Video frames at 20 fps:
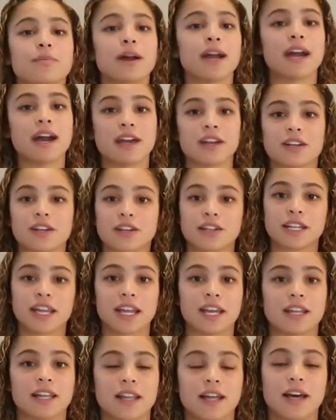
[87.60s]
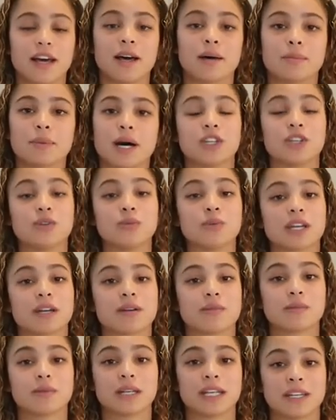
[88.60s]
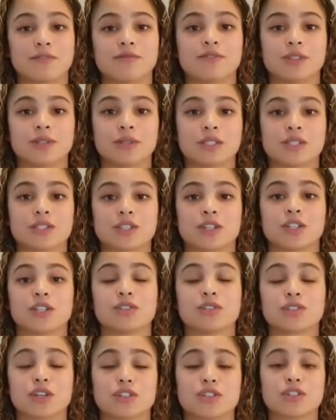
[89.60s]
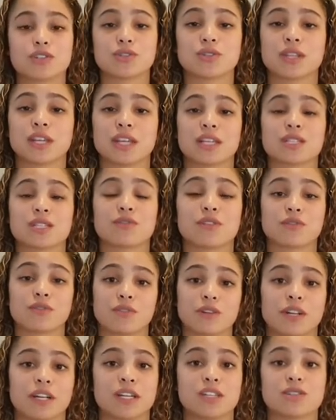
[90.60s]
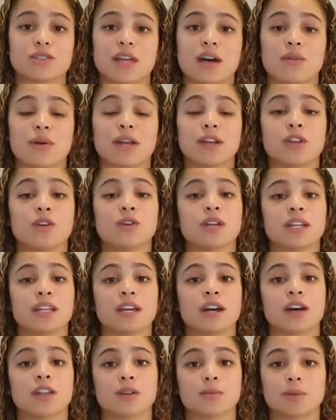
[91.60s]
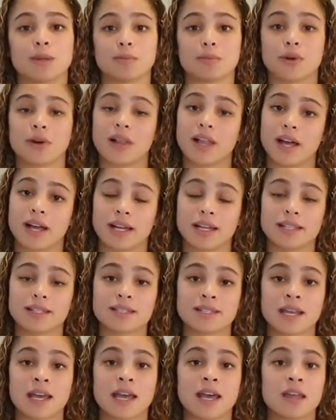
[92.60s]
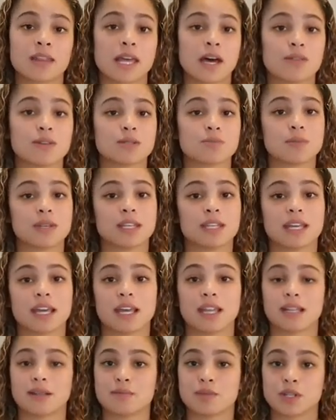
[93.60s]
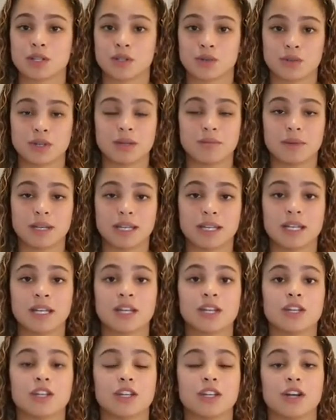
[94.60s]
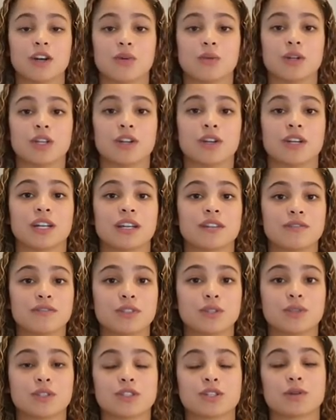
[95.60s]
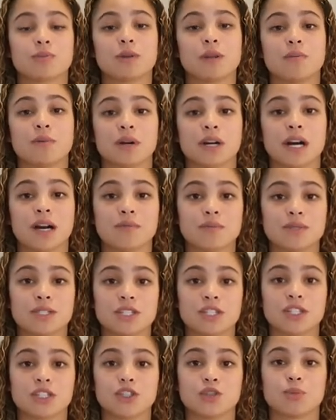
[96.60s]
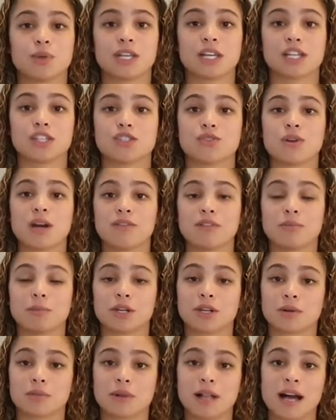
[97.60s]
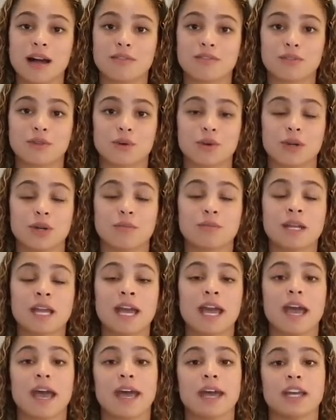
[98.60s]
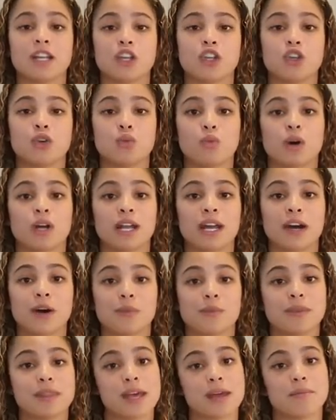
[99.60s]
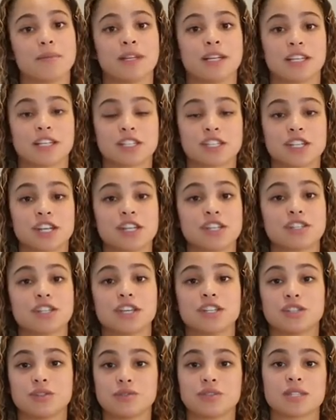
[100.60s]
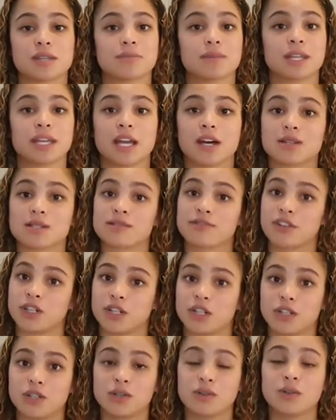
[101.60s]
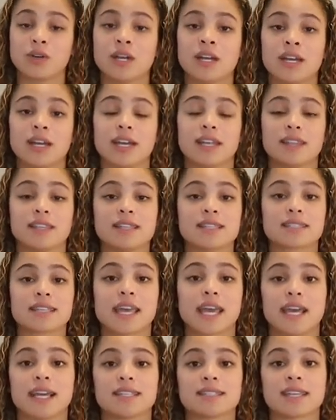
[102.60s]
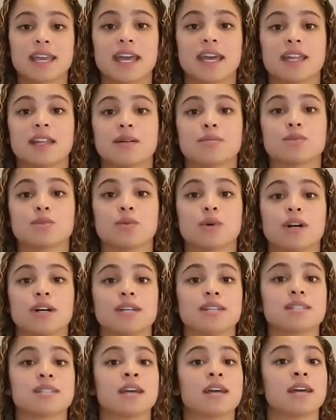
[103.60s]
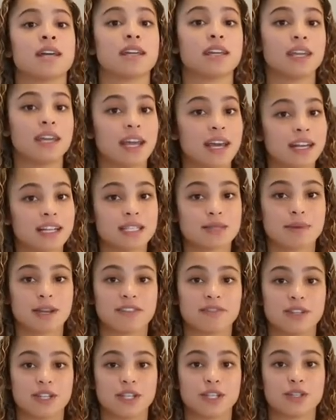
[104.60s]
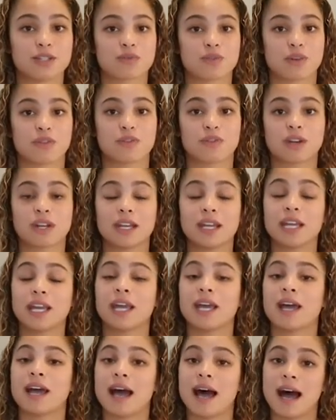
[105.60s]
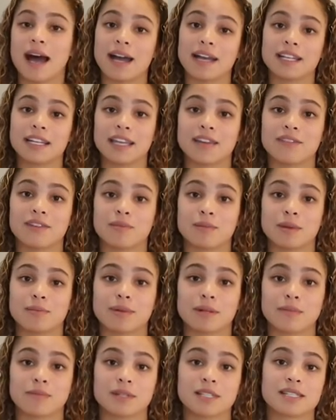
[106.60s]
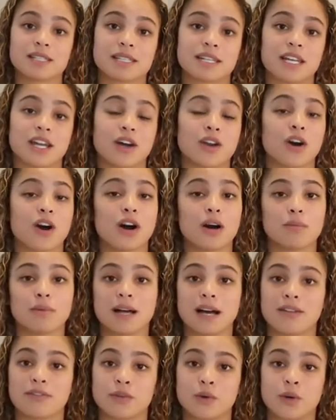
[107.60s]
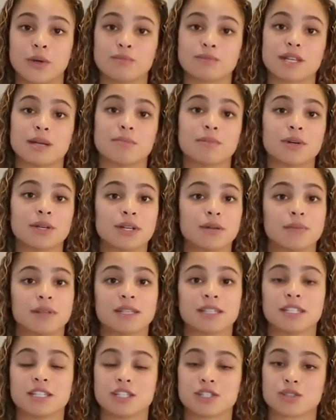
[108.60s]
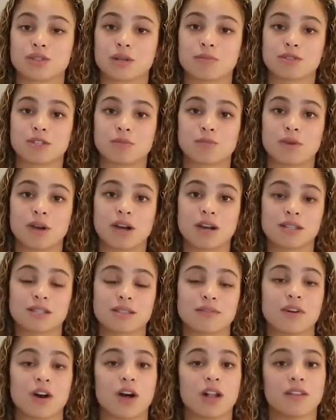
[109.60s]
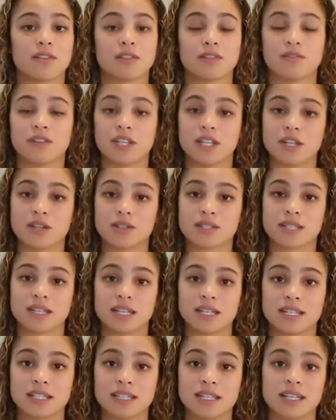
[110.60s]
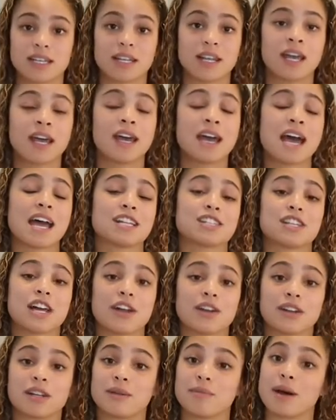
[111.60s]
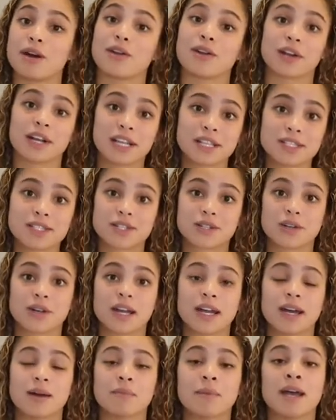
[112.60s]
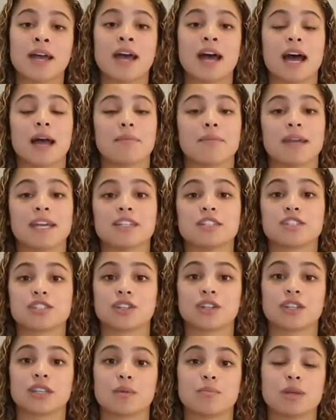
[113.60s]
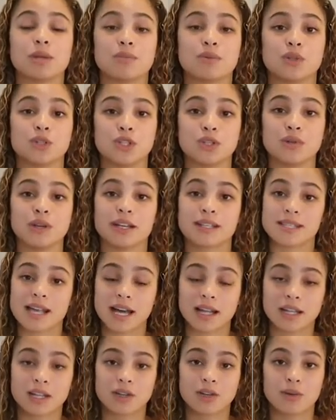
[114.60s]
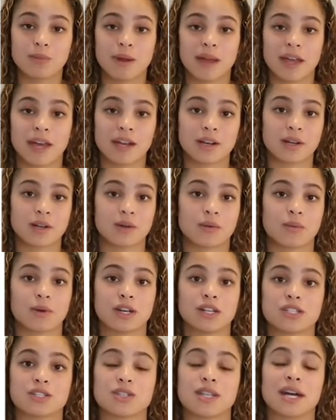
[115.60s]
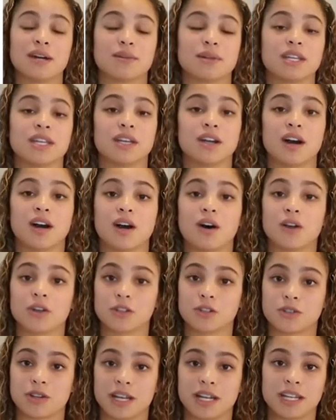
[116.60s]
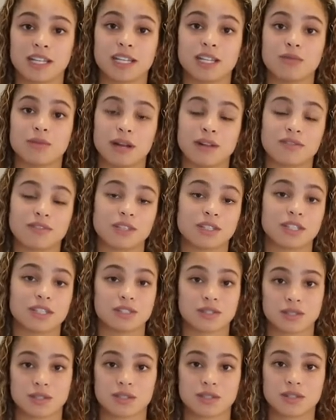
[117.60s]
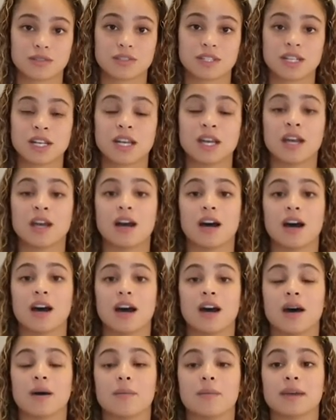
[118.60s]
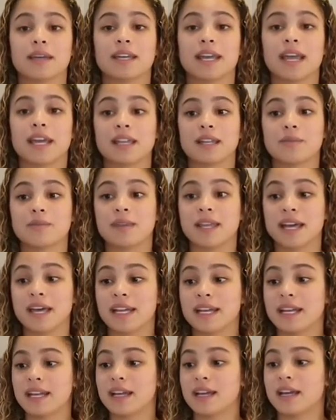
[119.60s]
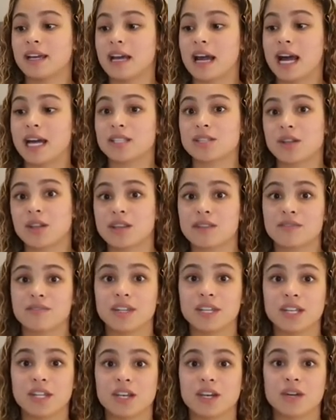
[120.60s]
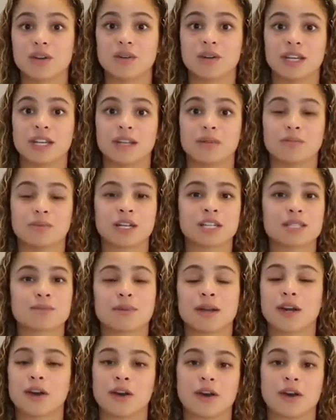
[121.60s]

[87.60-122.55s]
with my editor, Kaleb. When you become an influencer, you start to do things for free so that way you could get other people clients. That was me and Kaleb's agreement. You know, when you're an influencer, people come to you because you have a bigger platform and you want to help them. In exchange, they do something else for you. In this case, Kaleb's was, he edits my videos for free. I give him the publicity on all platforms. I put him in the description box of all of the videos that he did. I shouted him out on Instagram. I made sure that people knew exactly who my editor was, so that way he got all the credit he rightfully deserved. Kaleb, then I saw the video, and it breaks my